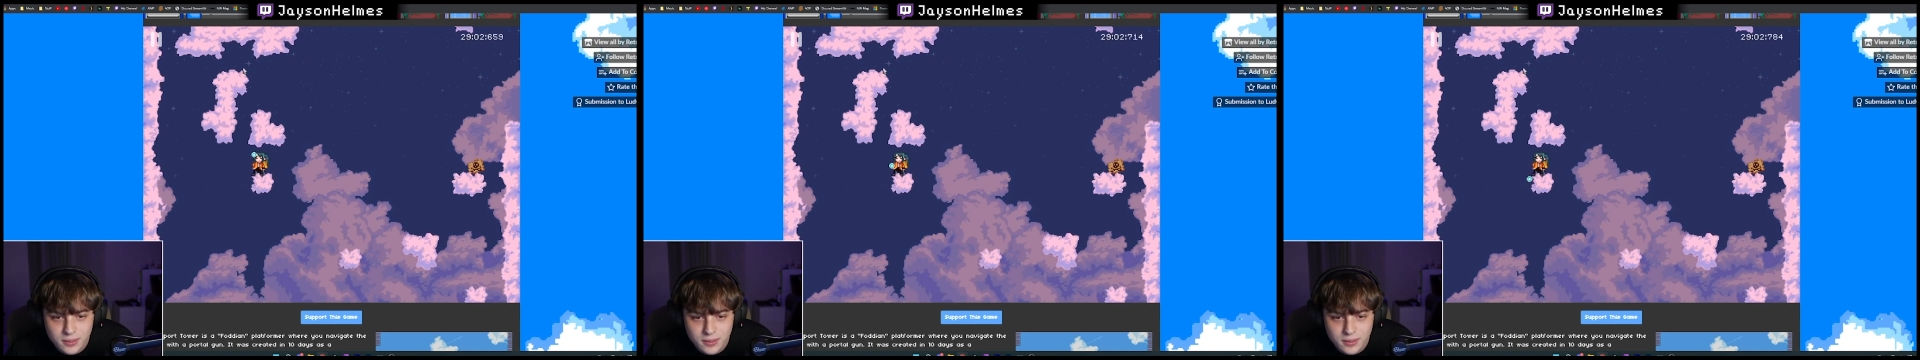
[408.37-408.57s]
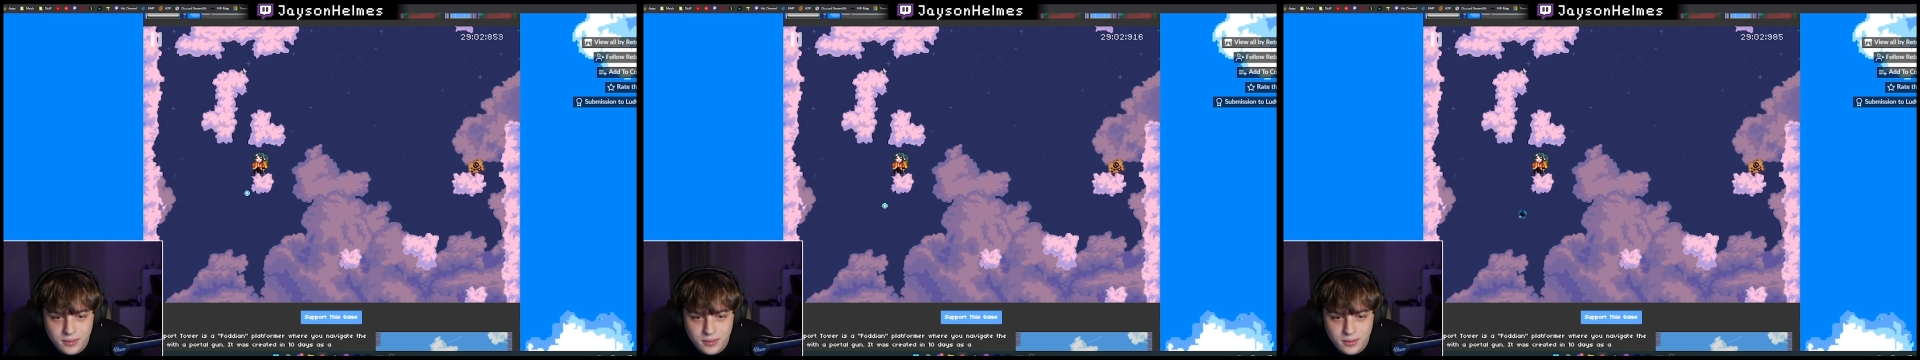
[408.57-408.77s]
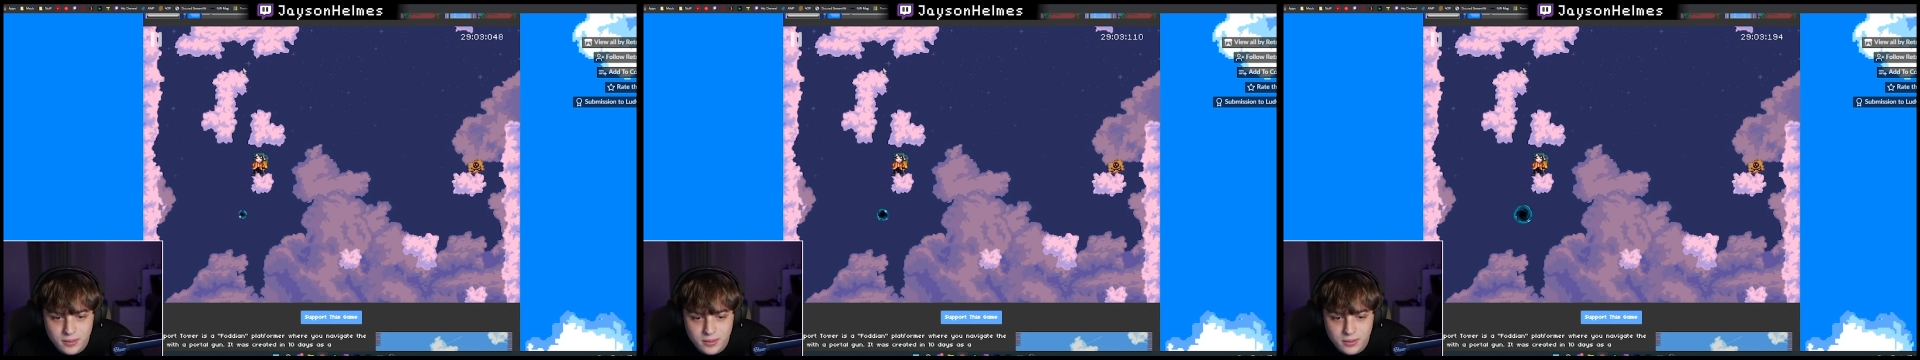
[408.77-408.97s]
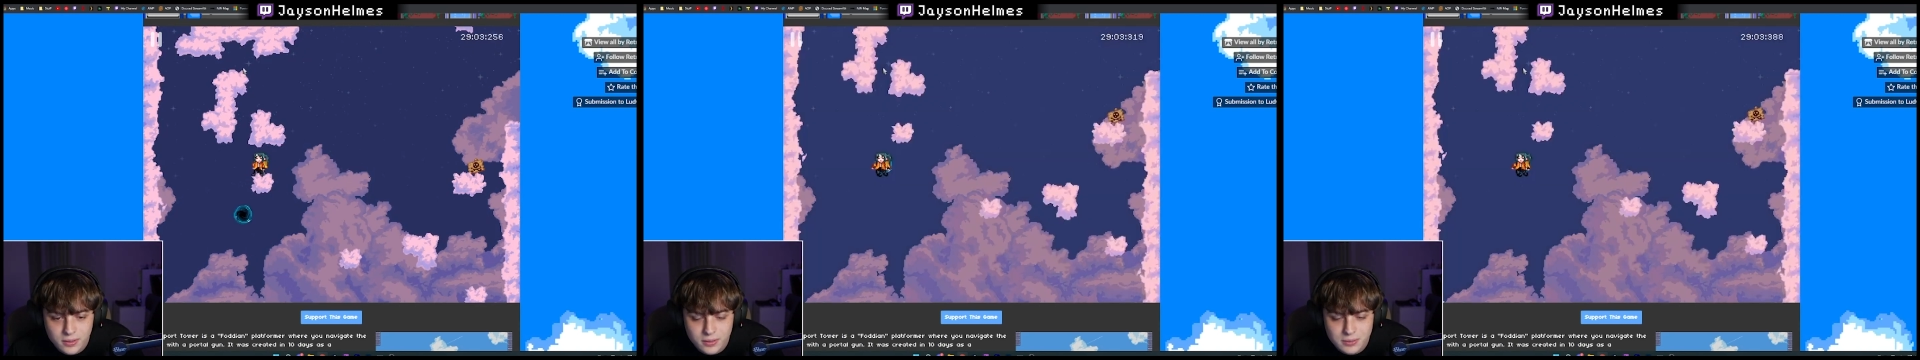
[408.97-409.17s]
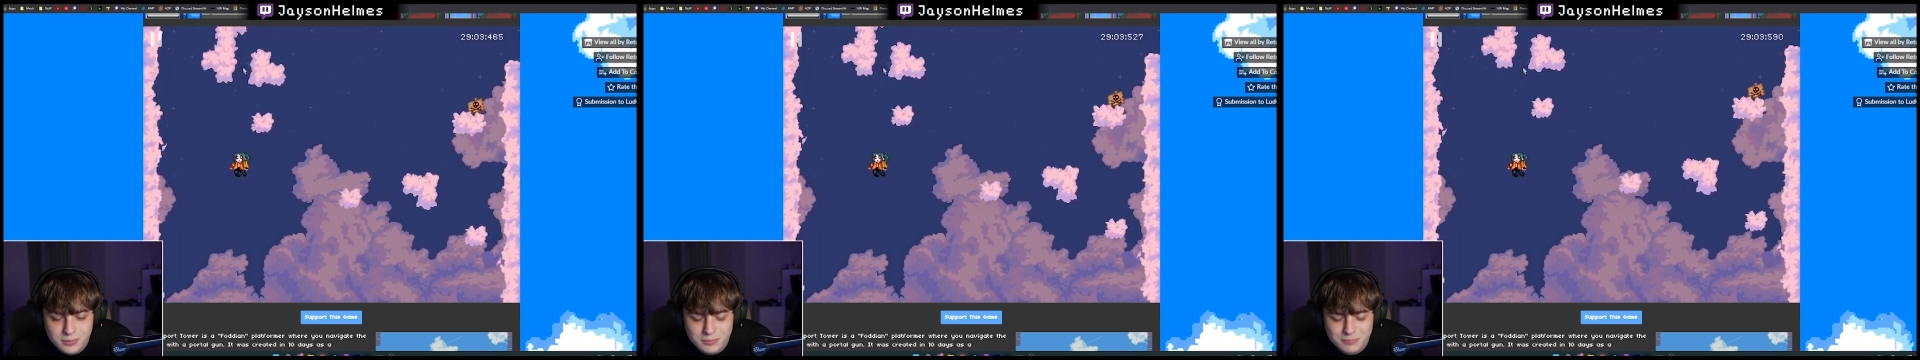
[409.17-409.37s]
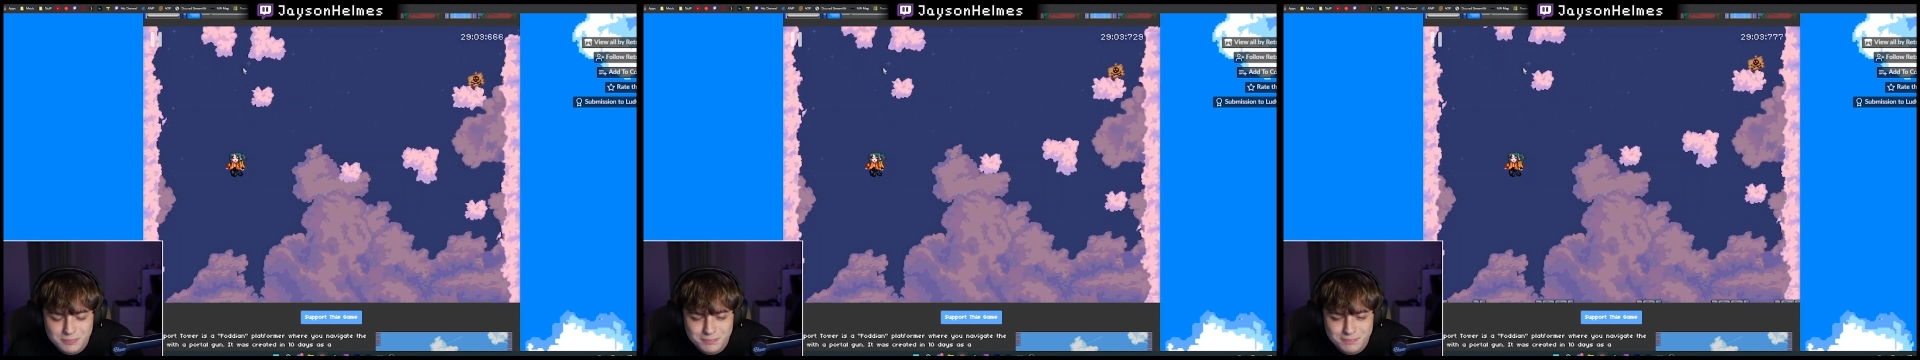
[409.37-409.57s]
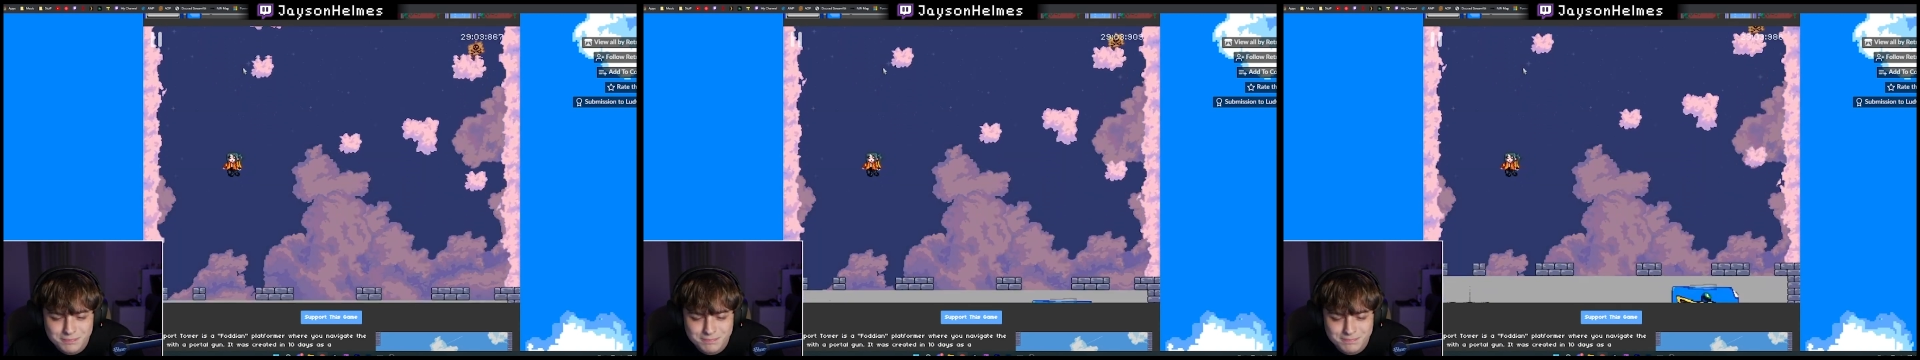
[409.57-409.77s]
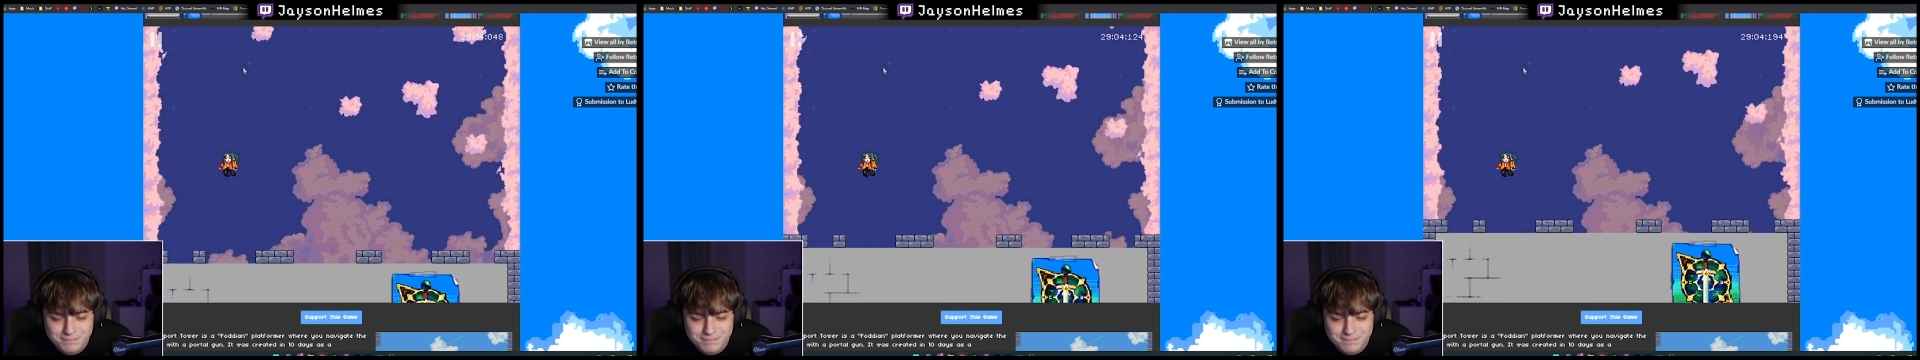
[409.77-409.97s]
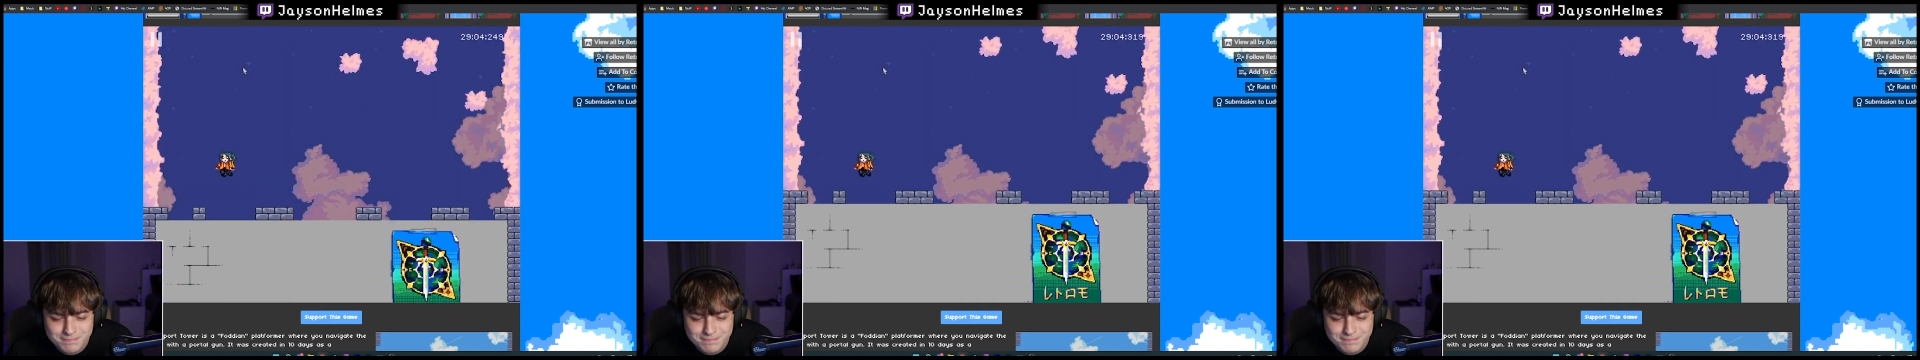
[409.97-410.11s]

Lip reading: [no speech]